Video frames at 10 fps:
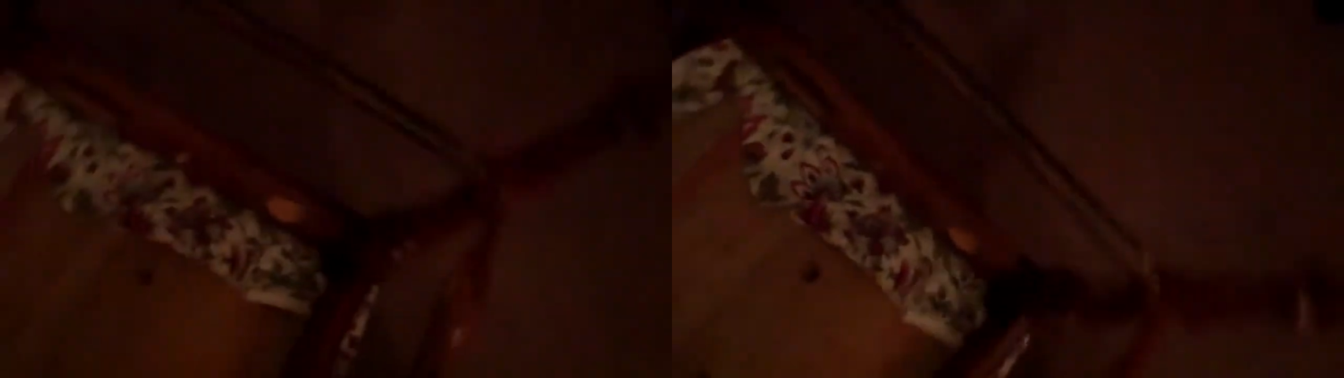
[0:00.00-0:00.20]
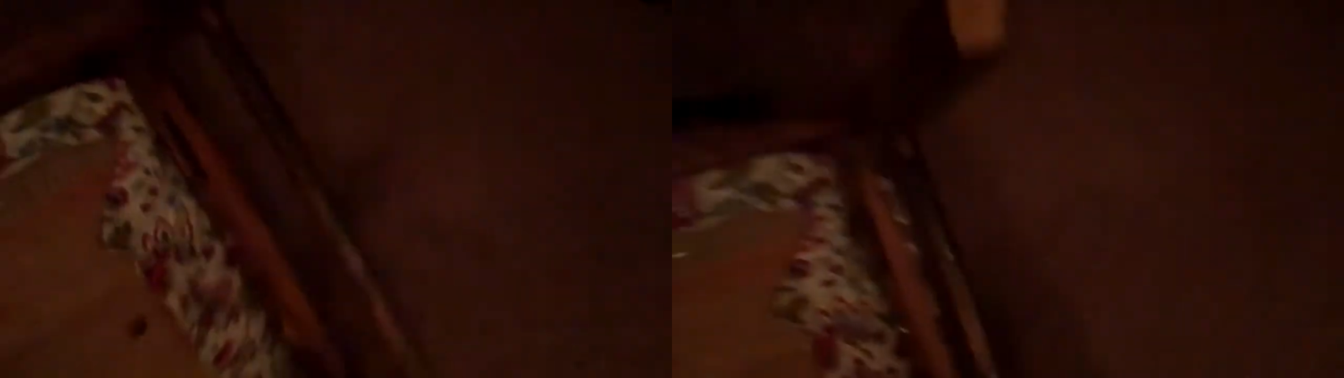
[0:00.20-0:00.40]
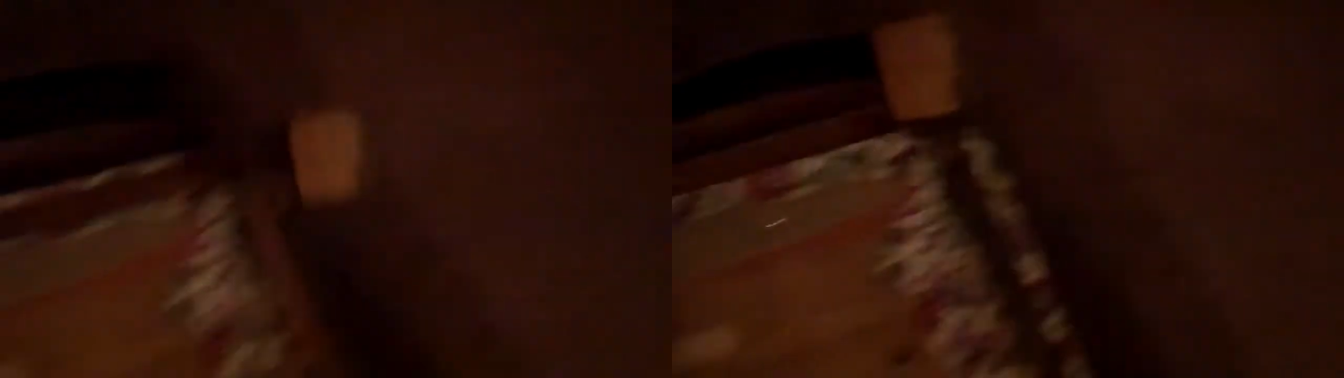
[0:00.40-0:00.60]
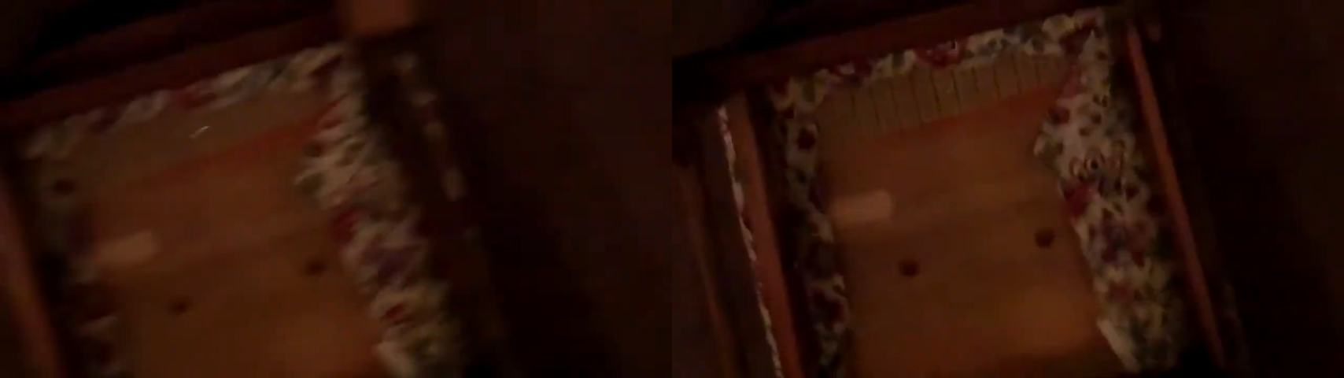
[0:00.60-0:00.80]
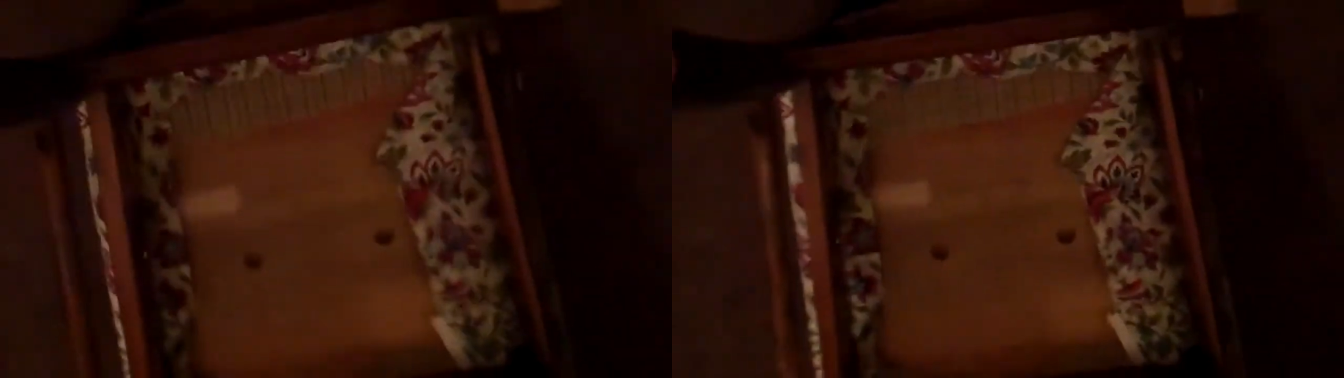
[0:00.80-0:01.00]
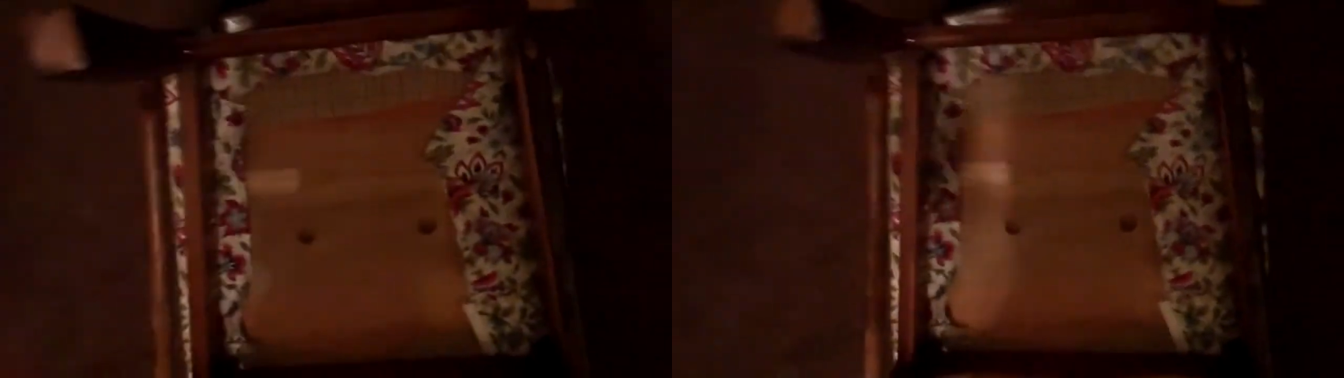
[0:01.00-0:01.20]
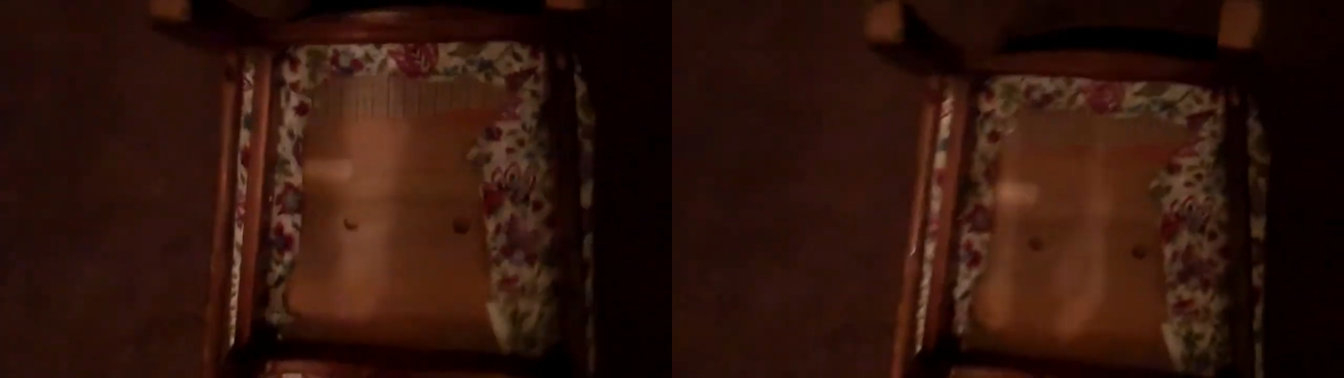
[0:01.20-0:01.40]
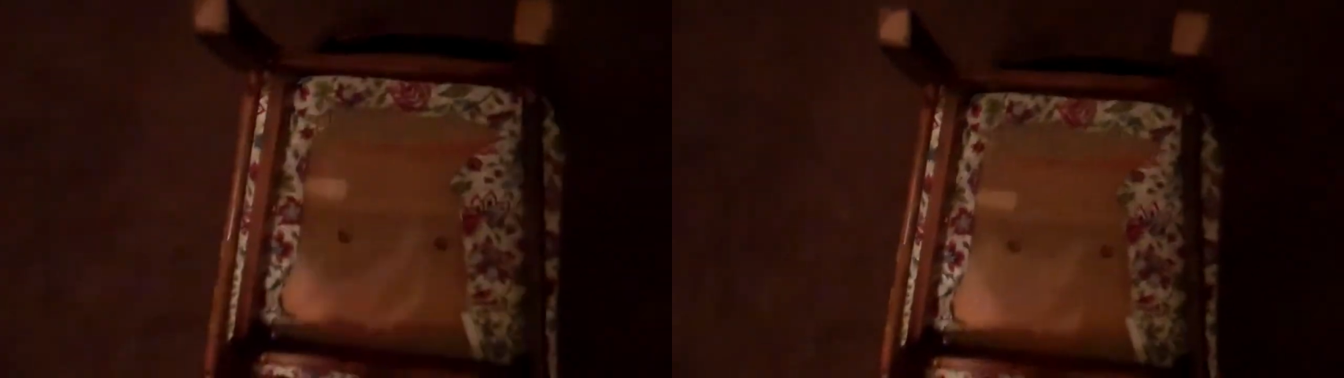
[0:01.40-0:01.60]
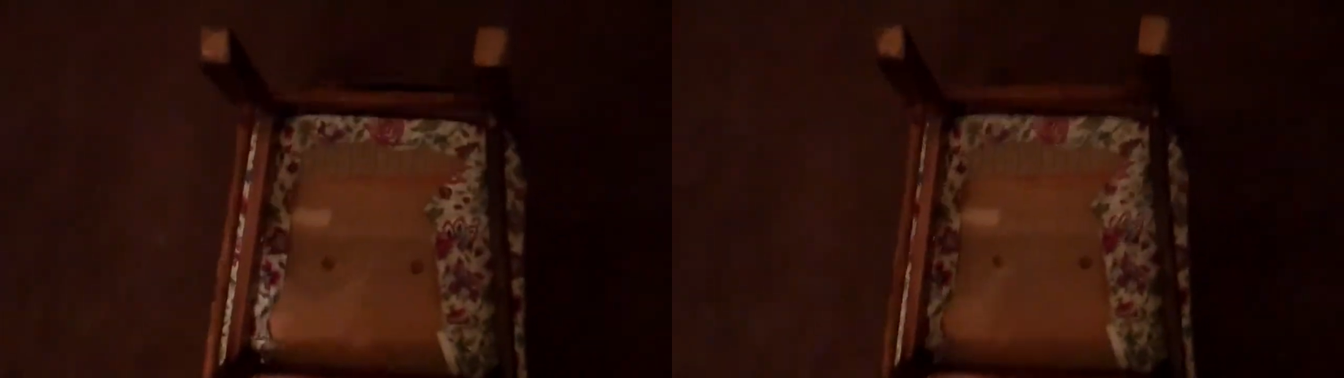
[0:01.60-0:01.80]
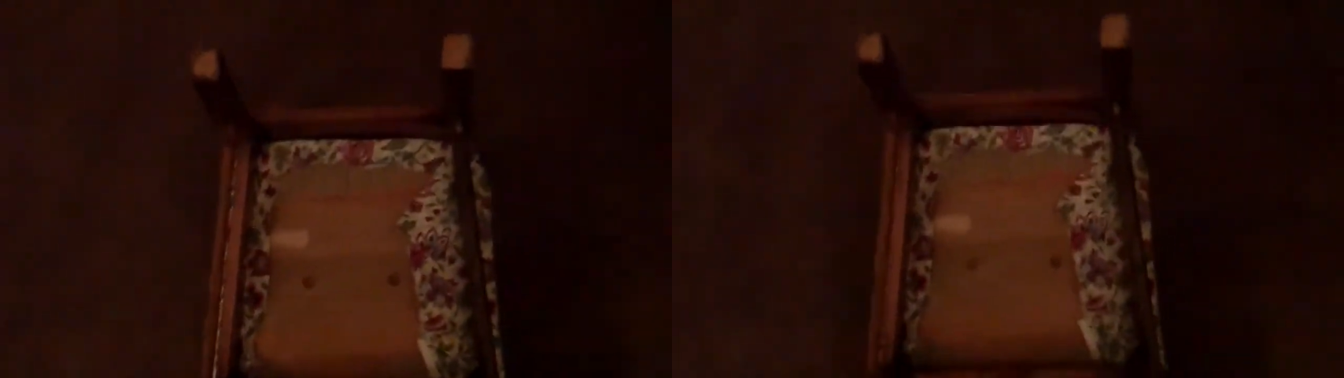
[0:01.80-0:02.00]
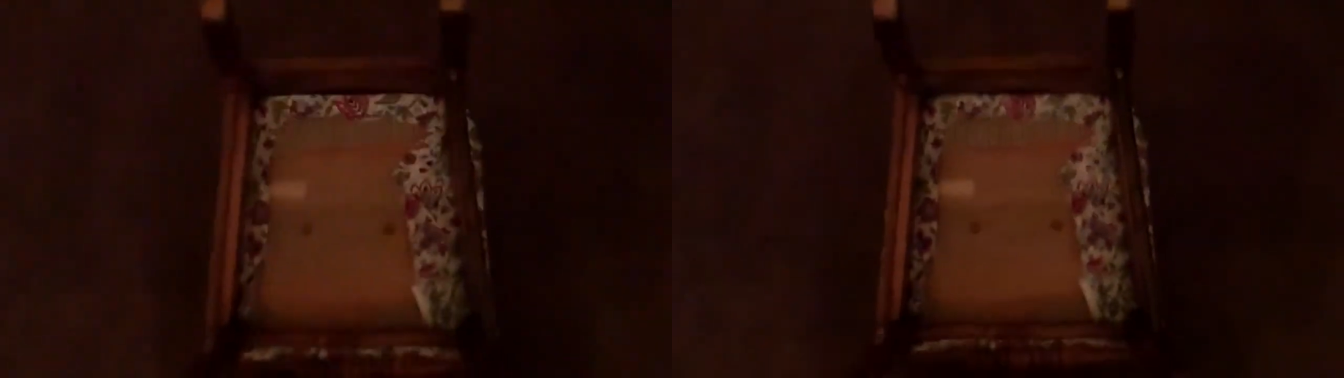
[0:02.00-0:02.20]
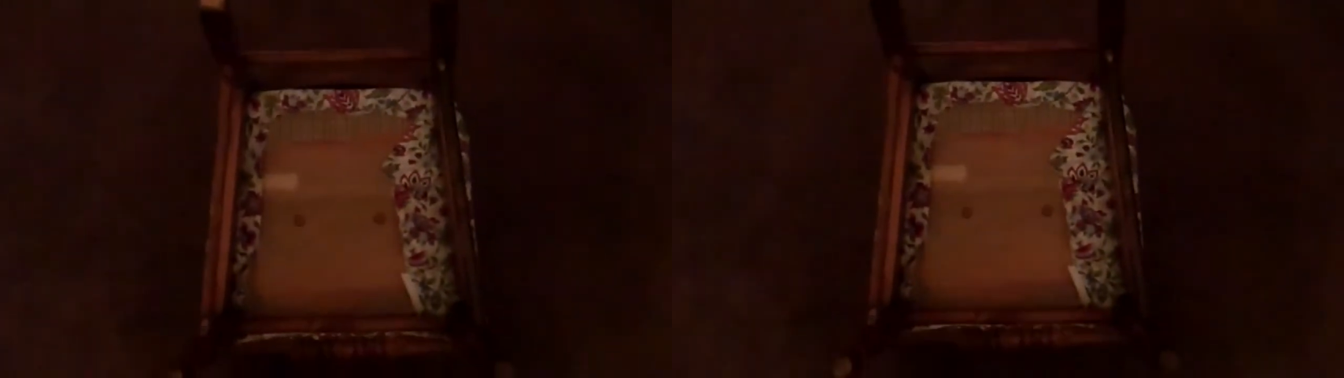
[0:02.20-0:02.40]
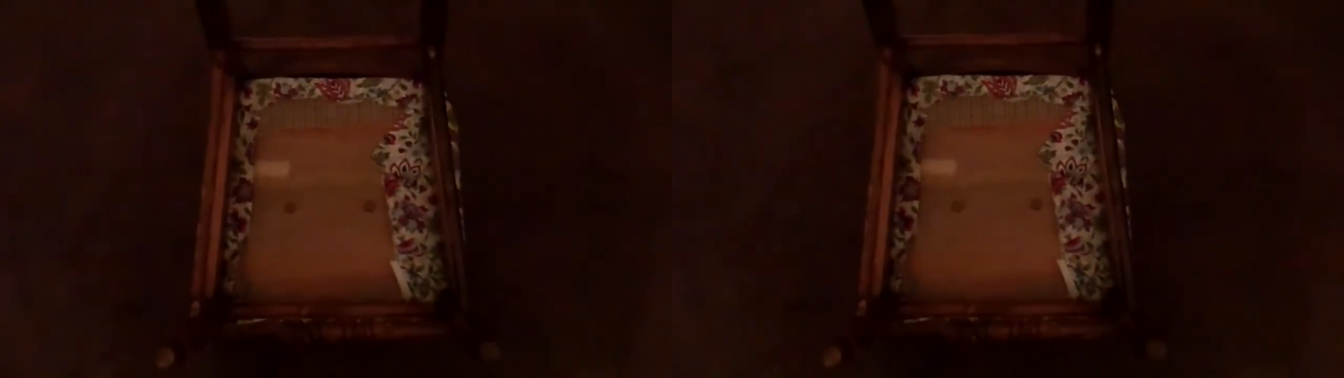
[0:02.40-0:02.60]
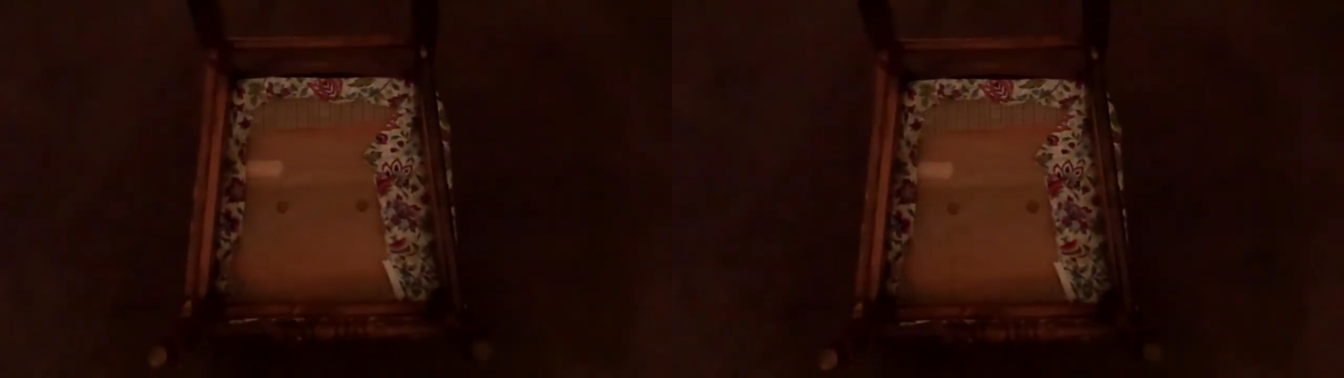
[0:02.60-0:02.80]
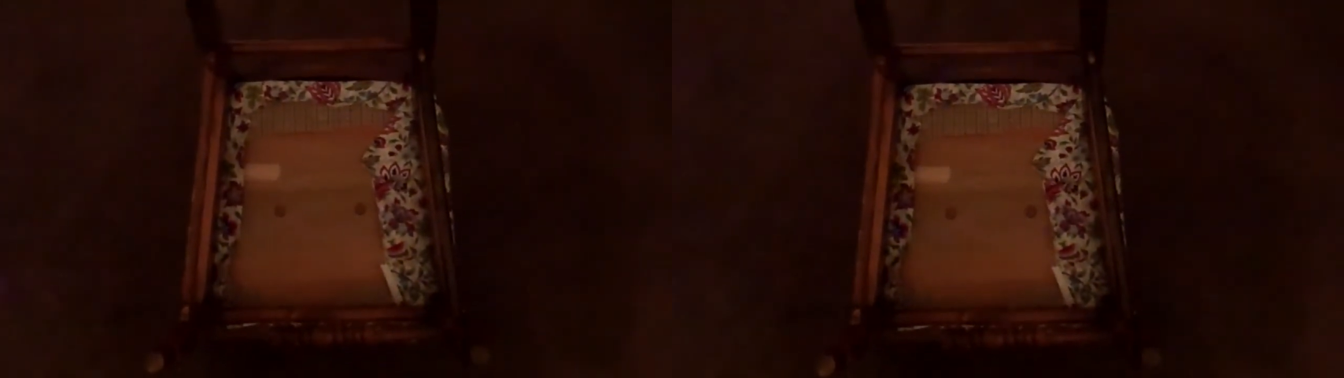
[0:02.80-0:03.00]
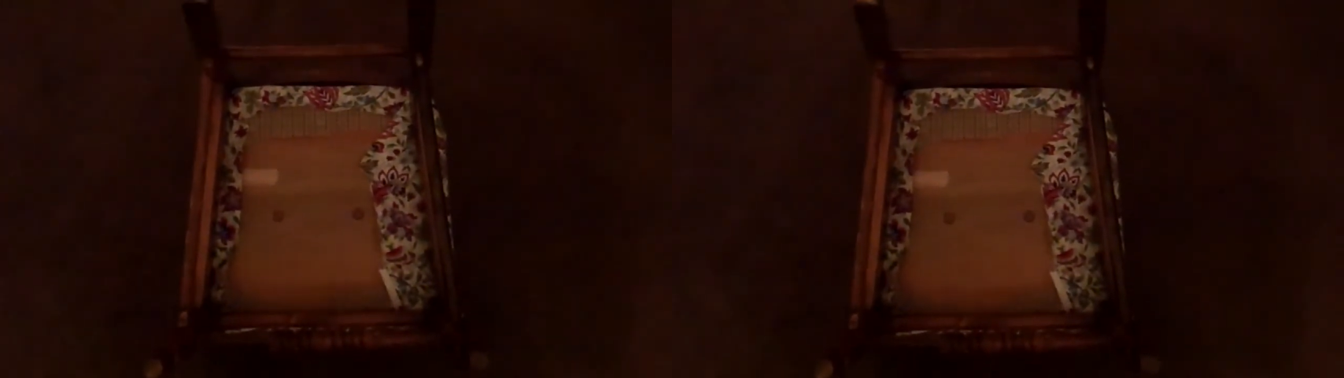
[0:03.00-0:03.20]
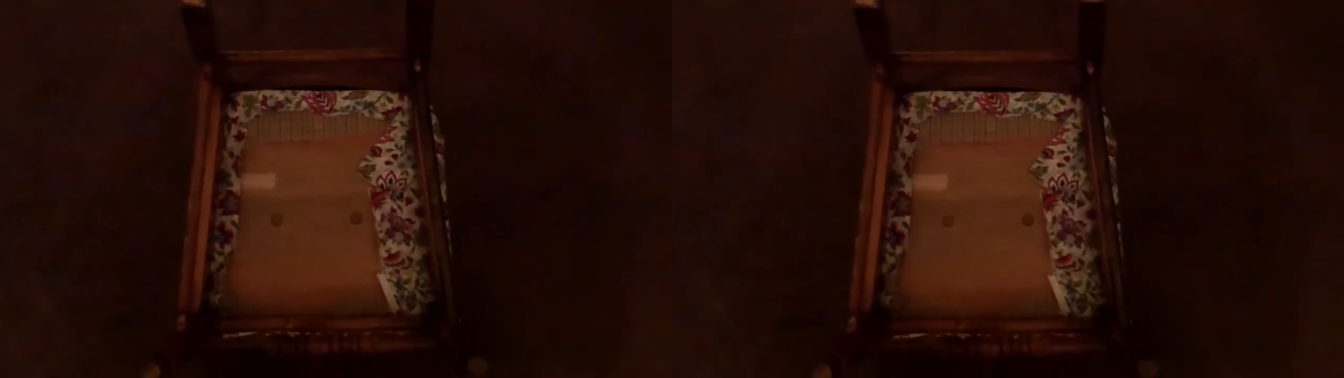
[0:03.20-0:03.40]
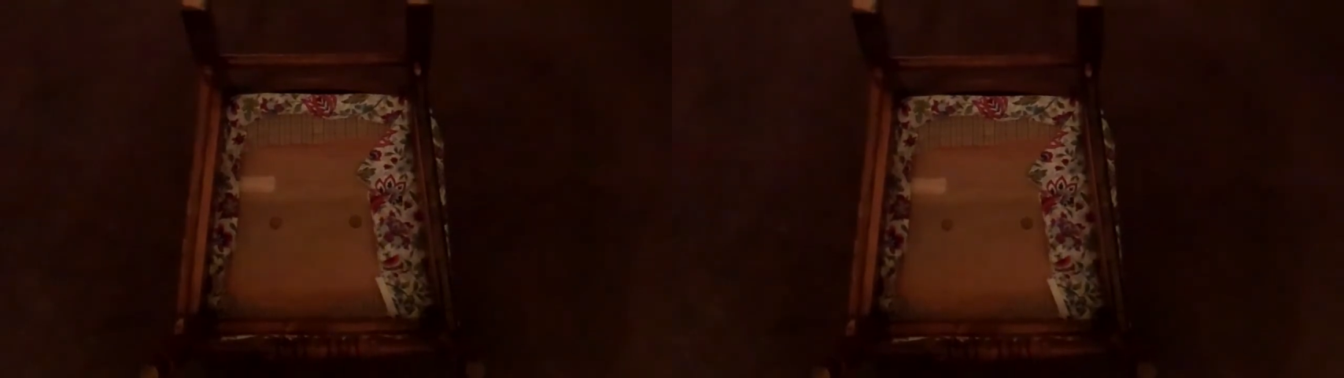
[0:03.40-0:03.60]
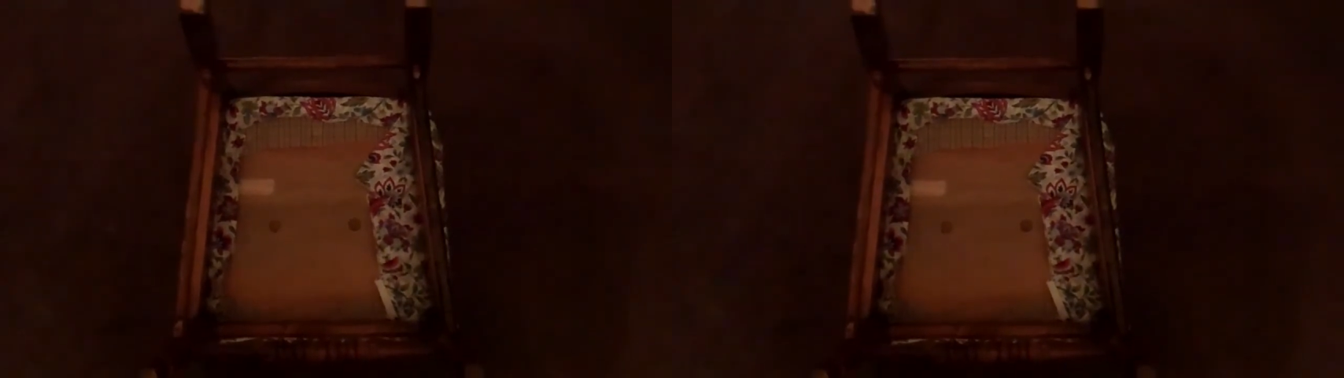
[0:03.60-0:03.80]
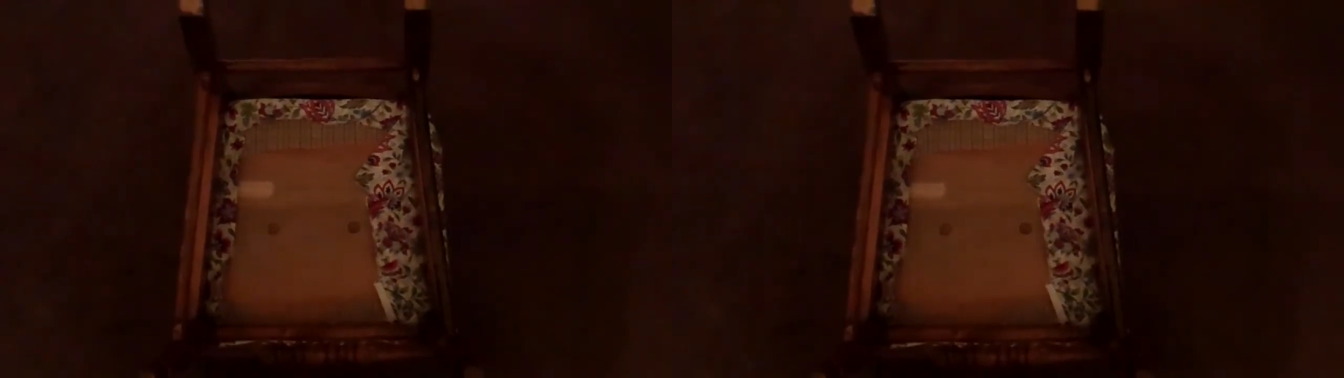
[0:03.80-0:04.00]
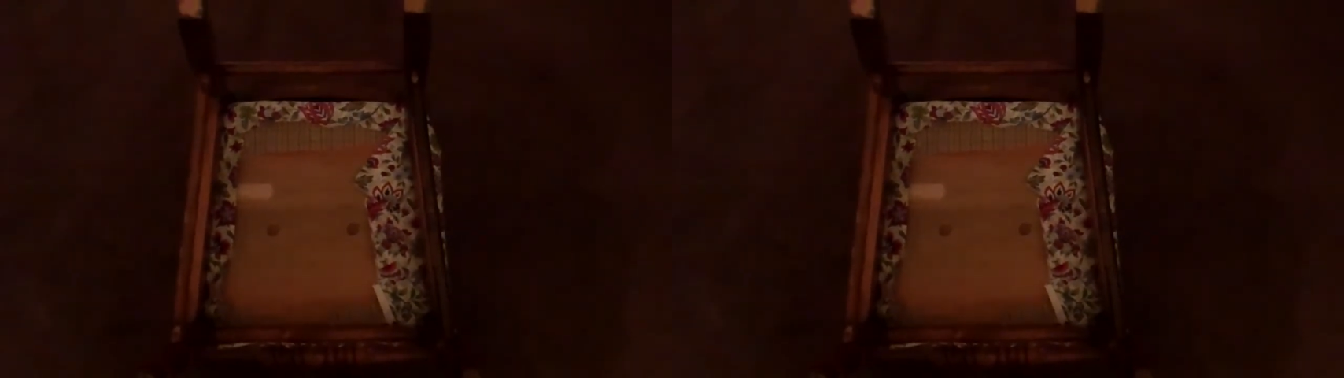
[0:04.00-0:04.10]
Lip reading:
(no speaker visible)